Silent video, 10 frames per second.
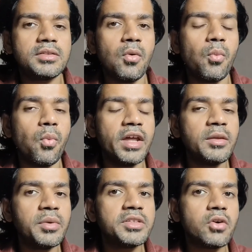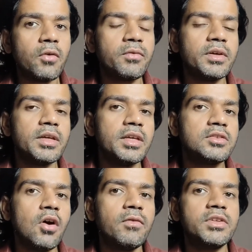one image is
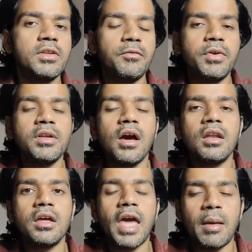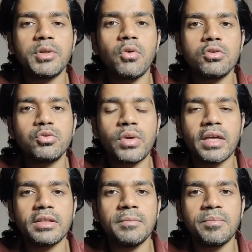of a different color gamut
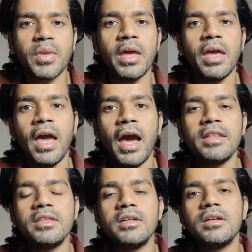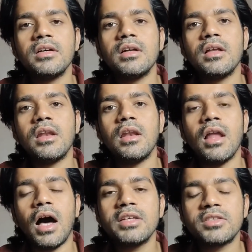altogether, and the
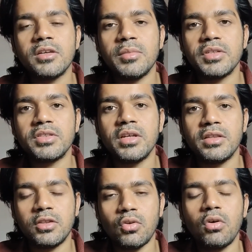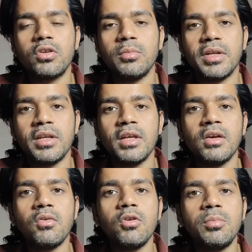last image in the document
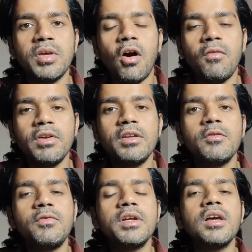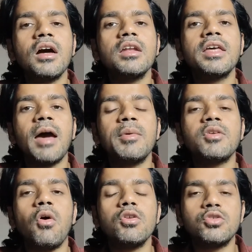could be of a different color
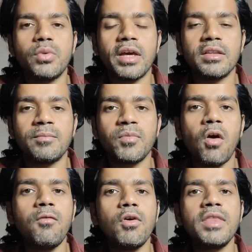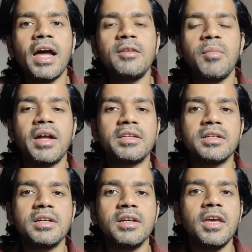gamut altogether. Or for that matter,
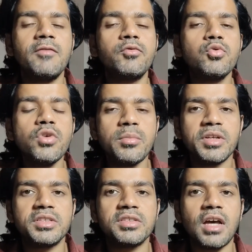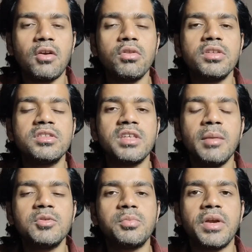if two images are on the
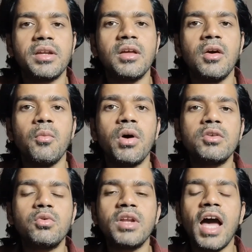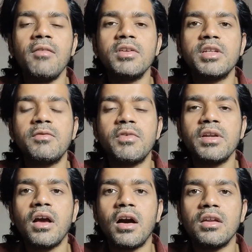same spread, one could have a
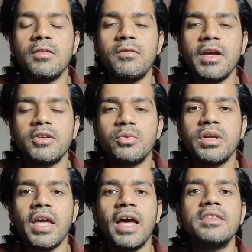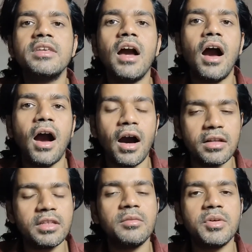different color effect to it and the
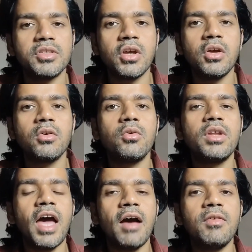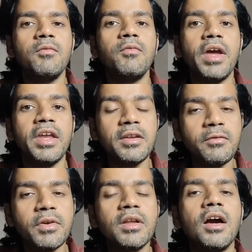other image could have a very
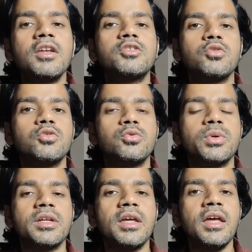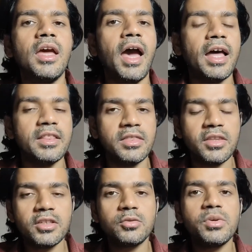different color tone to it, and
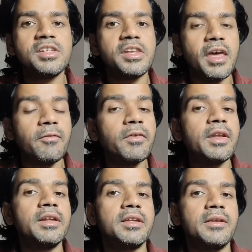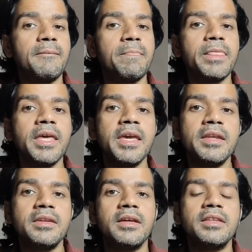this will definitely
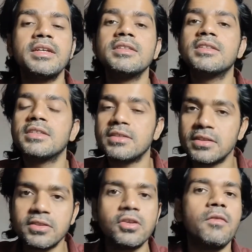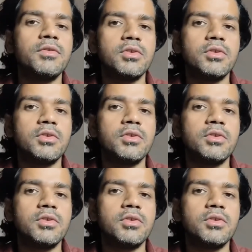hinder the consistency of the